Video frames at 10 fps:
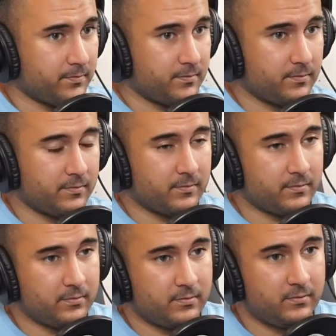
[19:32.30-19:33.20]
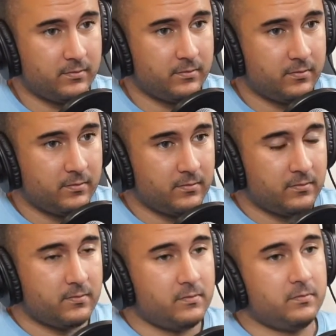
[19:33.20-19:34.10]
I wonder if Vegas is
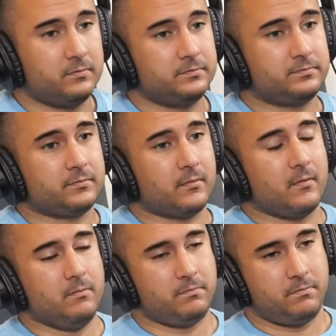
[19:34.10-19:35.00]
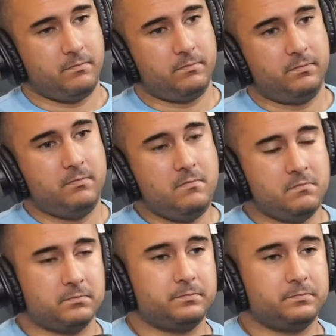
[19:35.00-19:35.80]
actually, because for each home game,